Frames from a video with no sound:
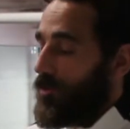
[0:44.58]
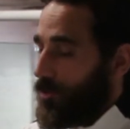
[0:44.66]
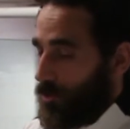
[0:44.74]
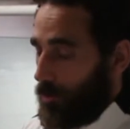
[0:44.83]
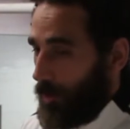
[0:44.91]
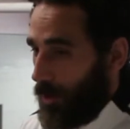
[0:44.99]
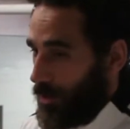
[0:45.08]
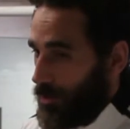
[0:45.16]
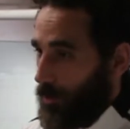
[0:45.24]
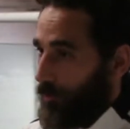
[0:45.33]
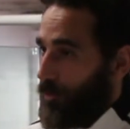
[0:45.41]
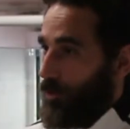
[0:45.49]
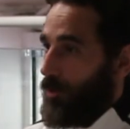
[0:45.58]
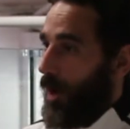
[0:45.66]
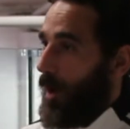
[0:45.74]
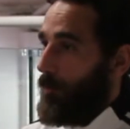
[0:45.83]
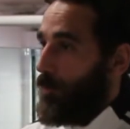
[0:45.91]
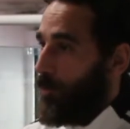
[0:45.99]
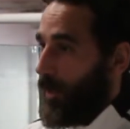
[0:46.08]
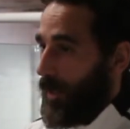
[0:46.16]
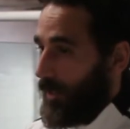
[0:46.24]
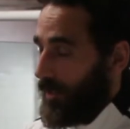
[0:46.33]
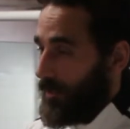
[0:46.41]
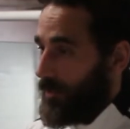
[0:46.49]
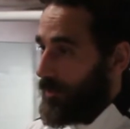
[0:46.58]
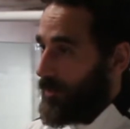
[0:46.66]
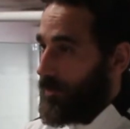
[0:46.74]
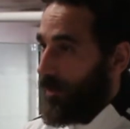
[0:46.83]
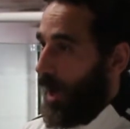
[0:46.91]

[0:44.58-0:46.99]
to be honest with you, I'm always,